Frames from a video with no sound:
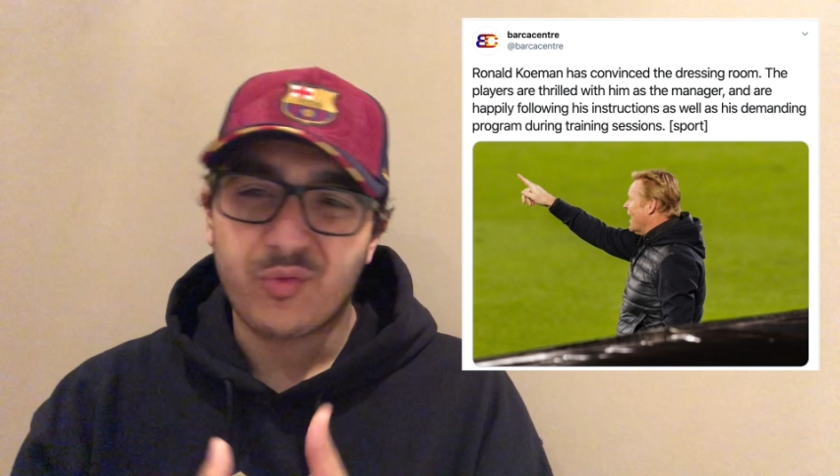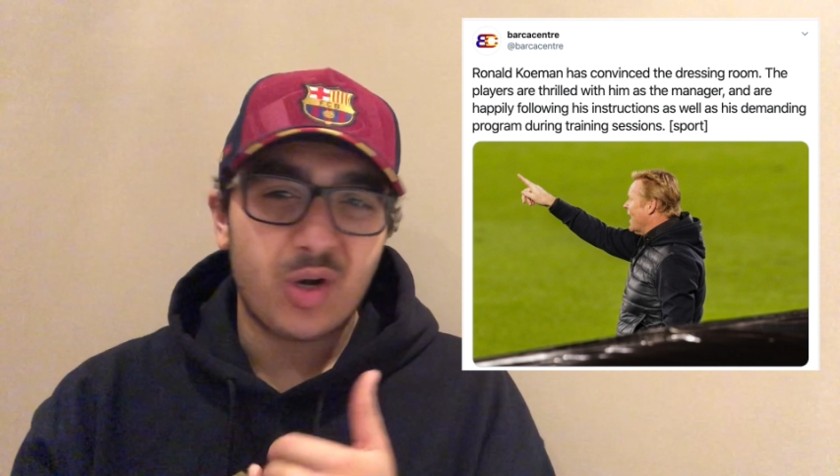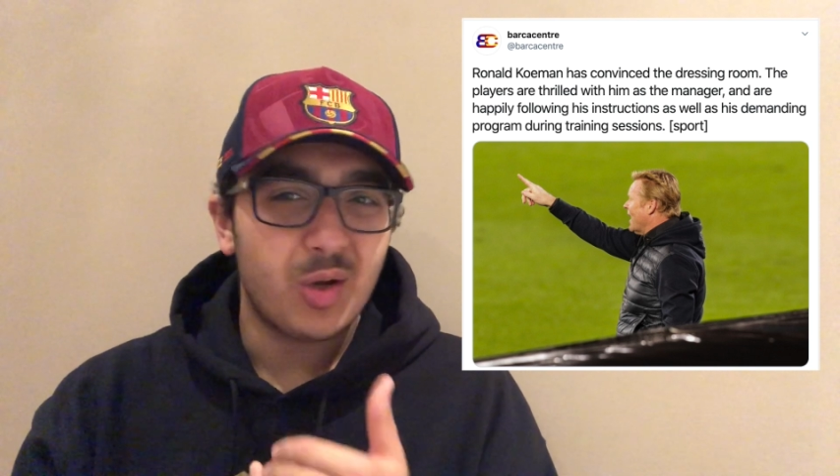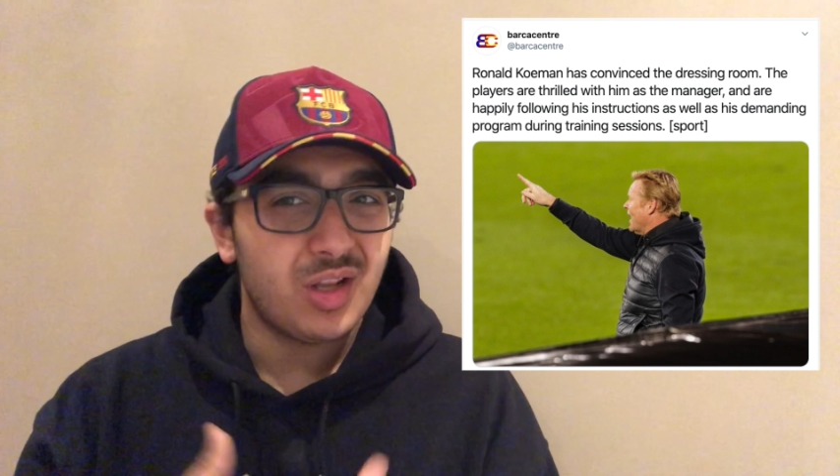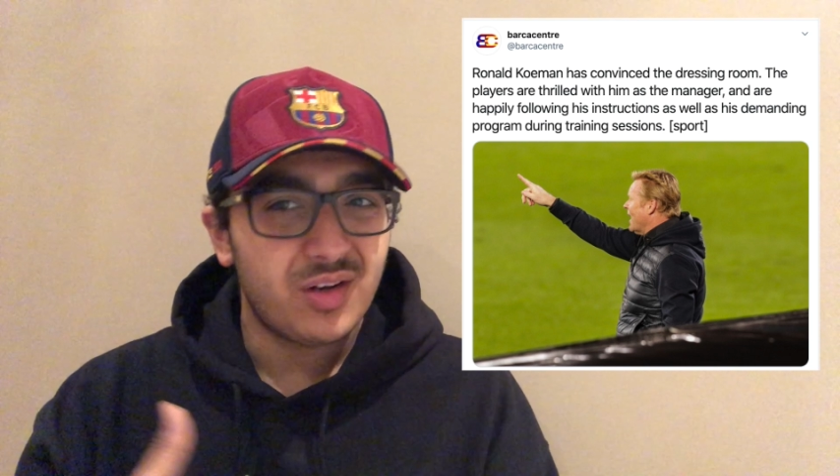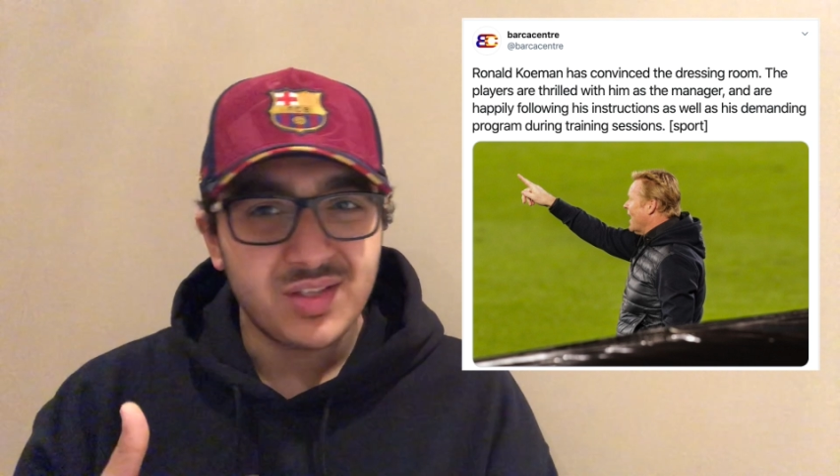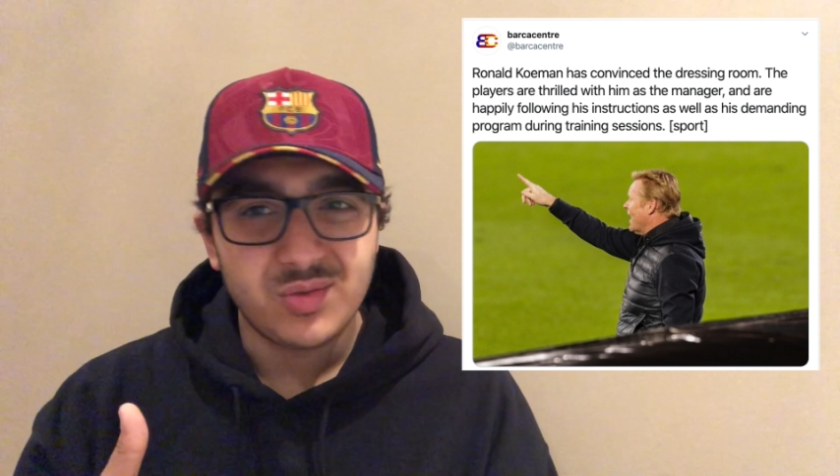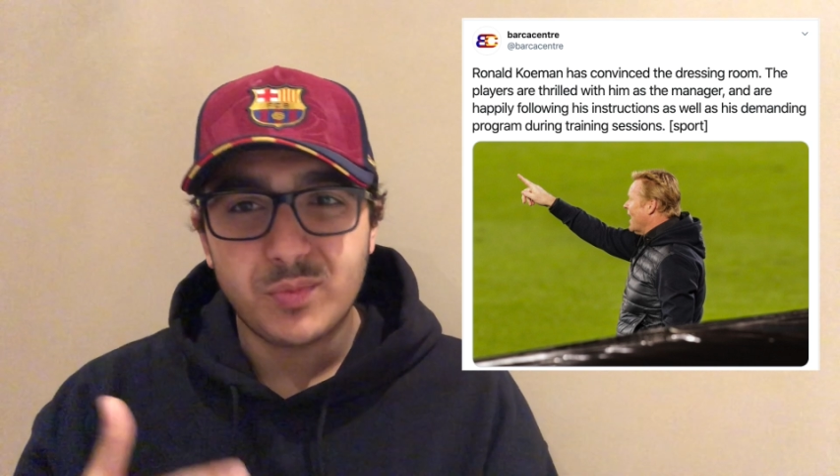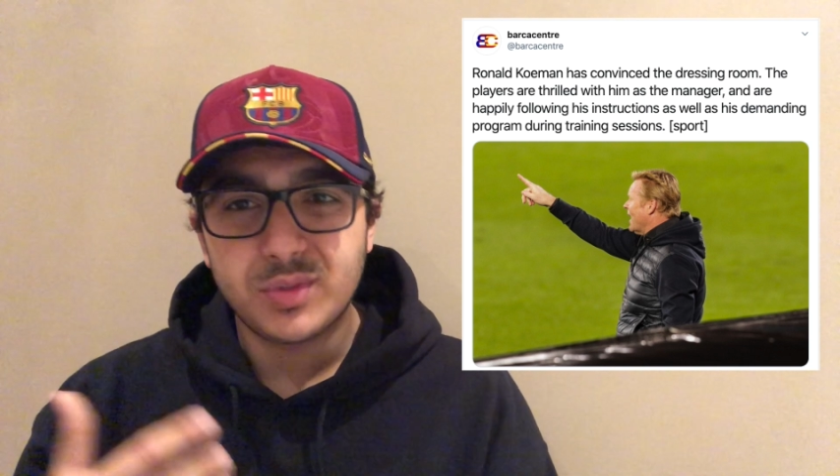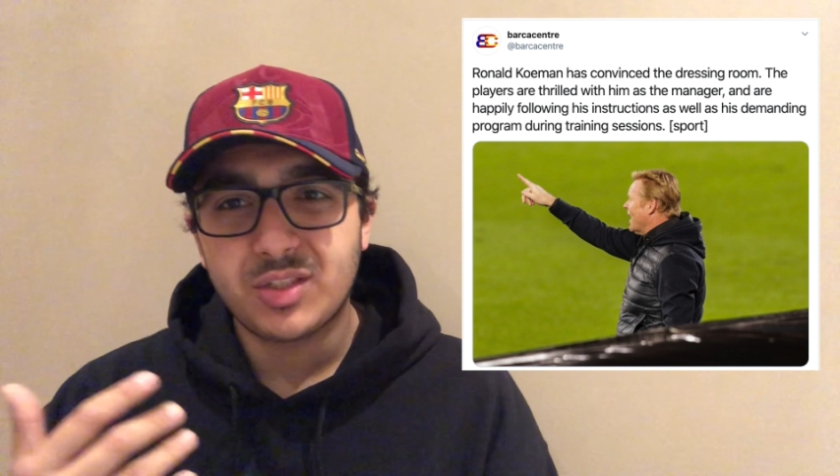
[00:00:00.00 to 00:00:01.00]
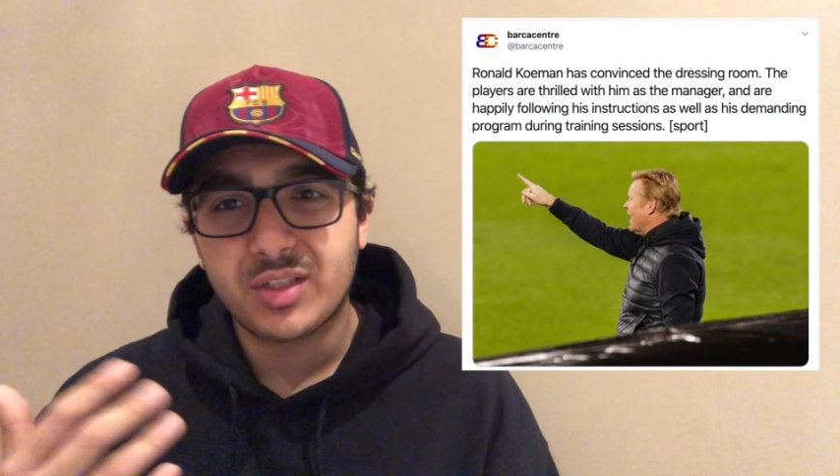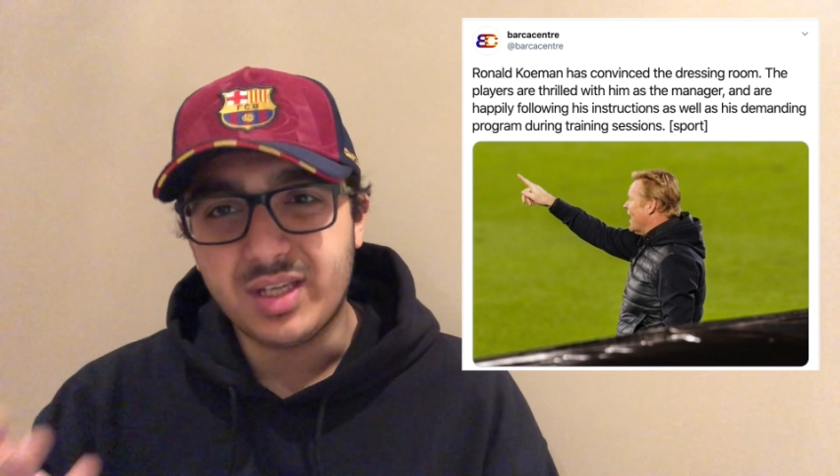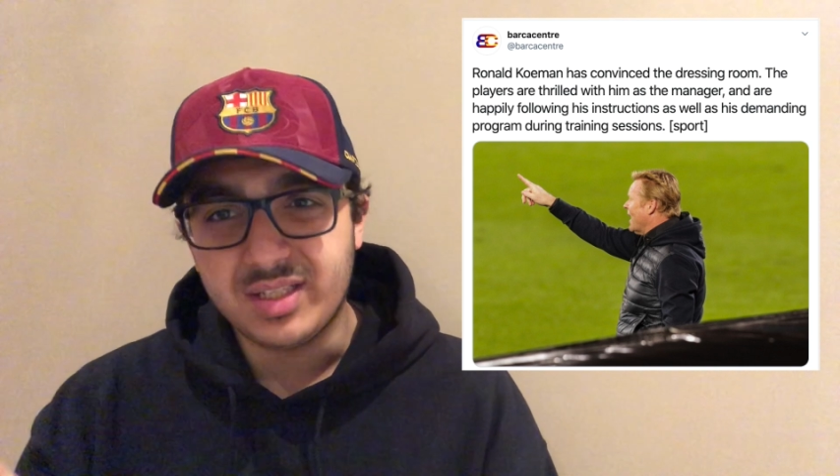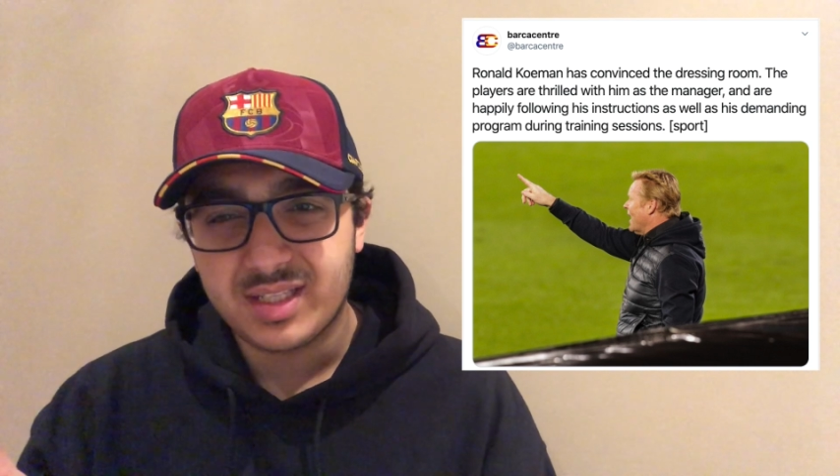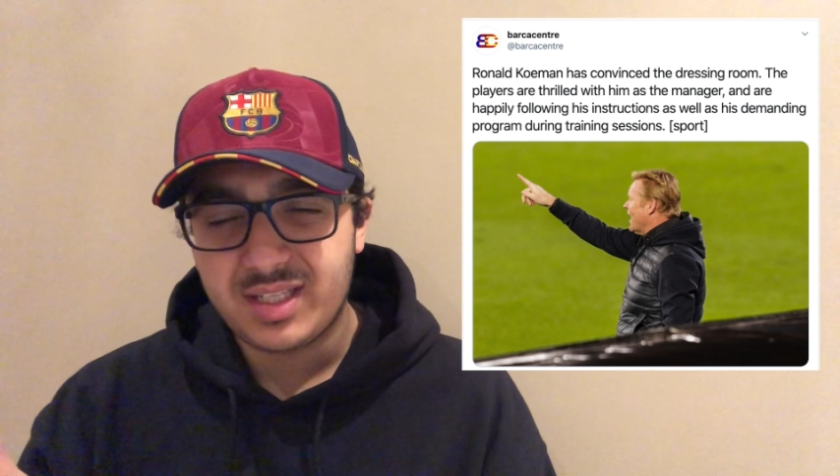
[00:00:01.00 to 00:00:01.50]
heard a lot of these rumors under
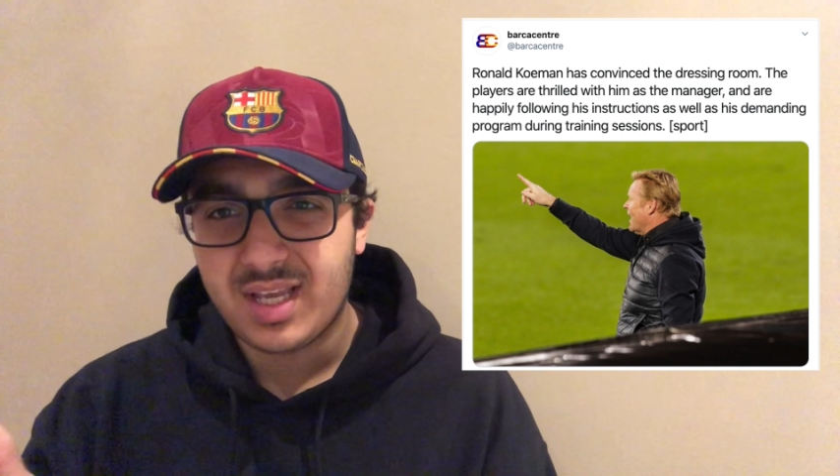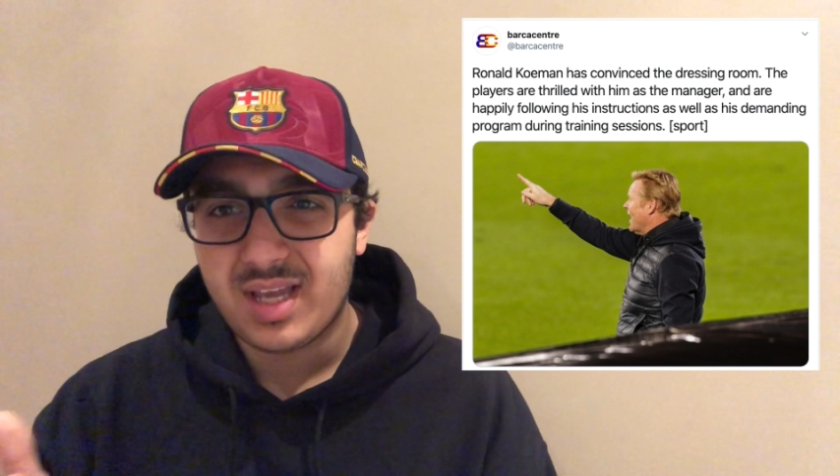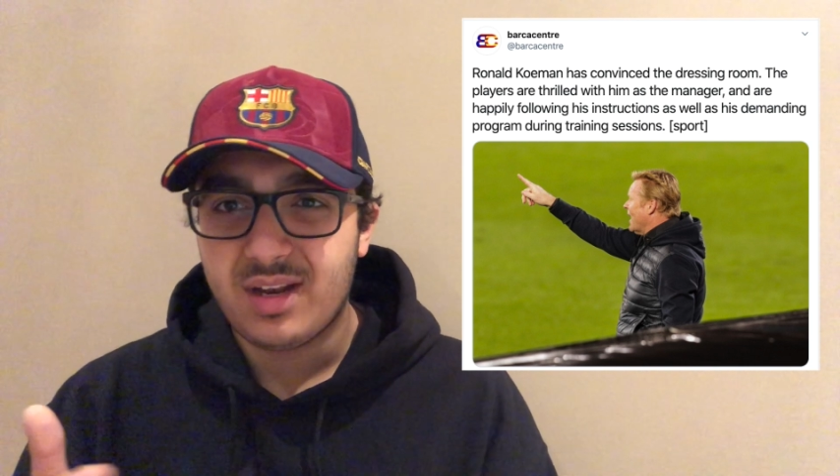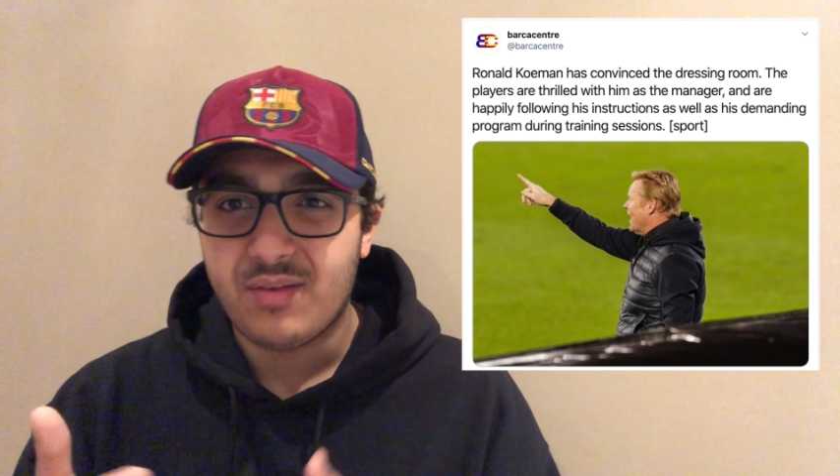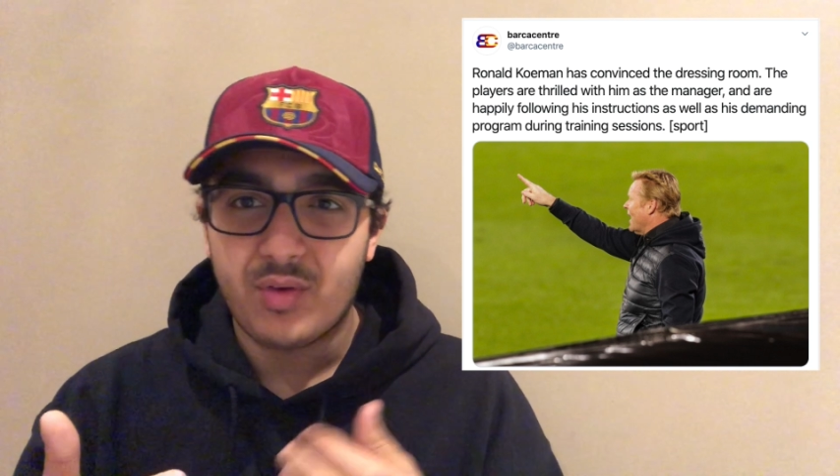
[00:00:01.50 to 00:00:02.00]
Quique Setien and